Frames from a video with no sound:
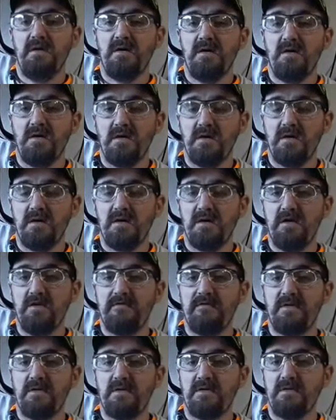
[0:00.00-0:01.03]

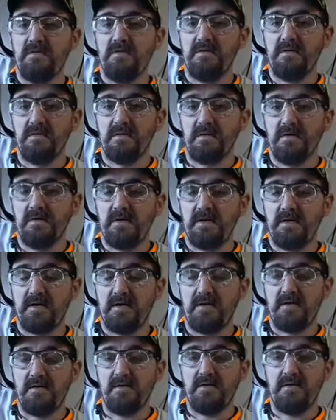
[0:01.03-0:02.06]
If you're going to go
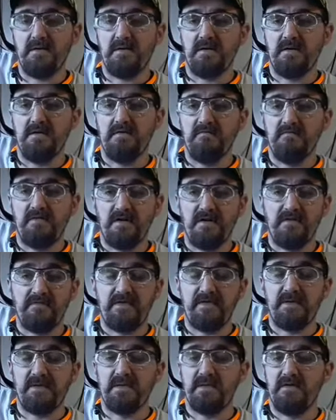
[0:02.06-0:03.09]
out and involve
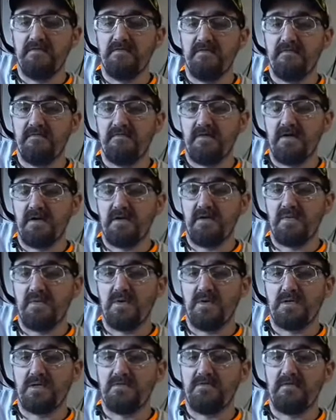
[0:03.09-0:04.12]
yourself with
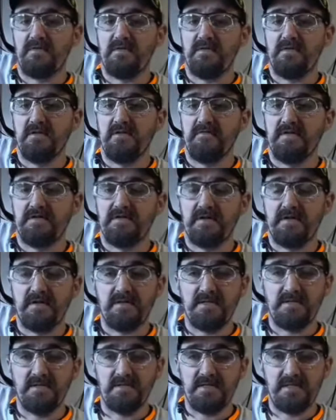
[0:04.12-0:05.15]
fireworks, for the love of
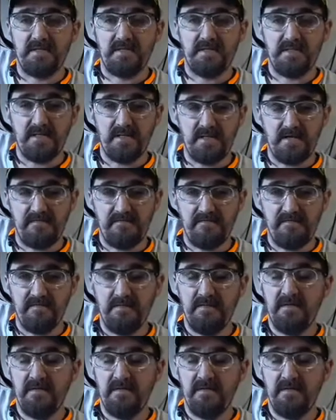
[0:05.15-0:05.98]
God, stay safe.